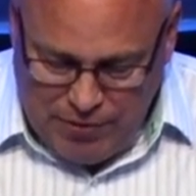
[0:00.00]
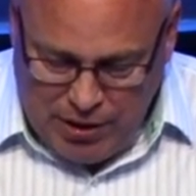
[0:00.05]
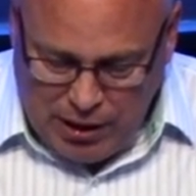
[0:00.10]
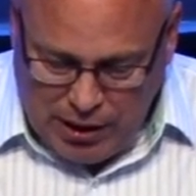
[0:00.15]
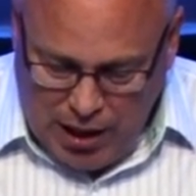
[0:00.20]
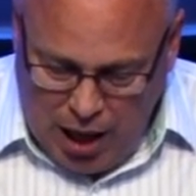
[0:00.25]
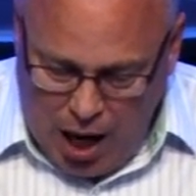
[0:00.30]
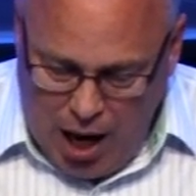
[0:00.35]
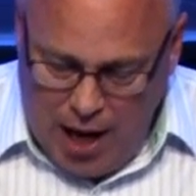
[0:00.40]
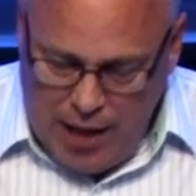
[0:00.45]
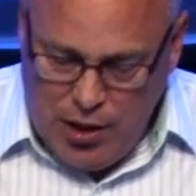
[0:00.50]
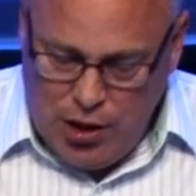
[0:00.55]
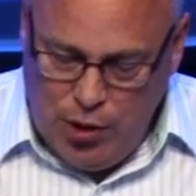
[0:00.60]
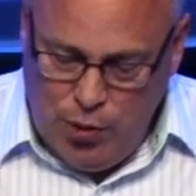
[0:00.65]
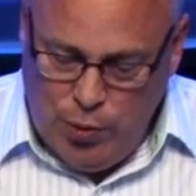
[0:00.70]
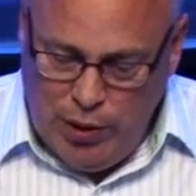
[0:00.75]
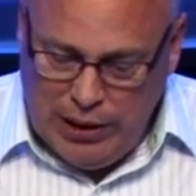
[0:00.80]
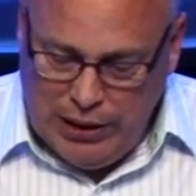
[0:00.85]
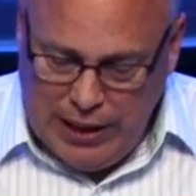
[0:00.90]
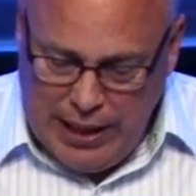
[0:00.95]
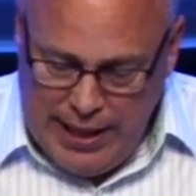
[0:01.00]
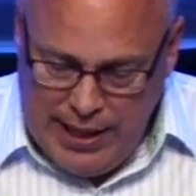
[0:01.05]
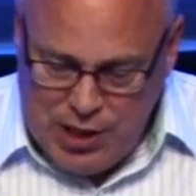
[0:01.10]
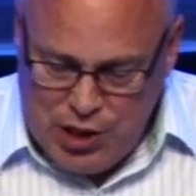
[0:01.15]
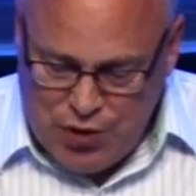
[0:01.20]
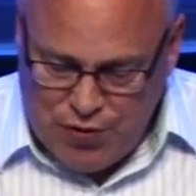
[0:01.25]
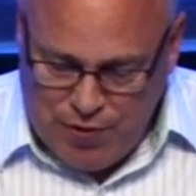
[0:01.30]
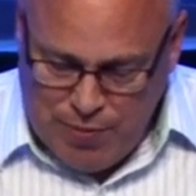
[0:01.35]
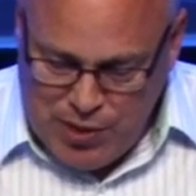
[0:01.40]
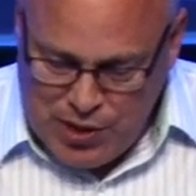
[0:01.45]
a God who
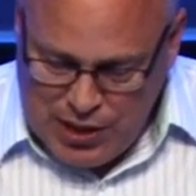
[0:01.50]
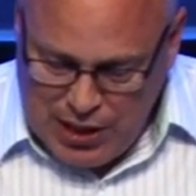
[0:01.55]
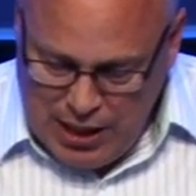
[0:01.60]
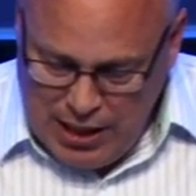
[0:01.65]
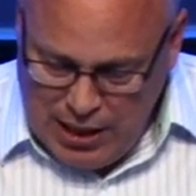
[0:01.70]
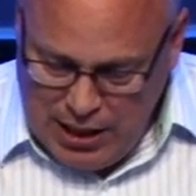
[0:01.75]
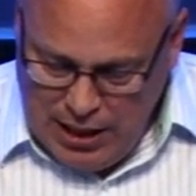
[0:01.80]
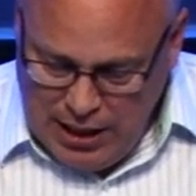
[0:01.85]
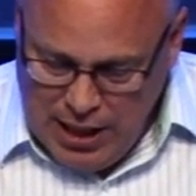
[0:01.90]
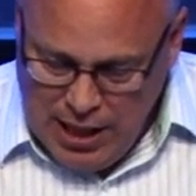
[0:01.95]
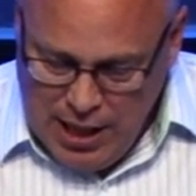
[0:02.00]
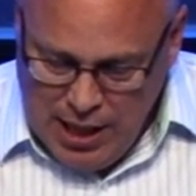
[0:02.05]
relents from sending